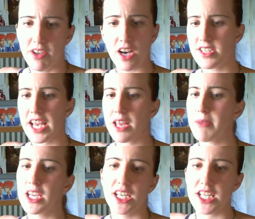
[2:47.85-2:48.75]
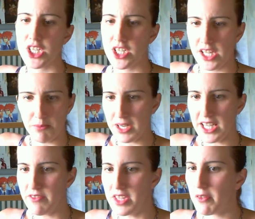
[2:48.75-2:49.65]
Because I am a Christian and
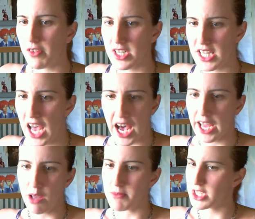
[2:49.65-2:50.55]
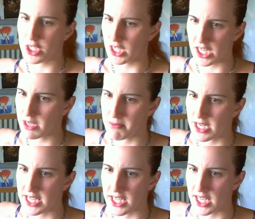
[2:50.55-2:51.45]
believe different, I am
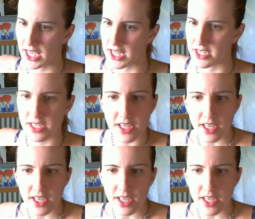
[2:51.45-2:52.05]
discriminated against.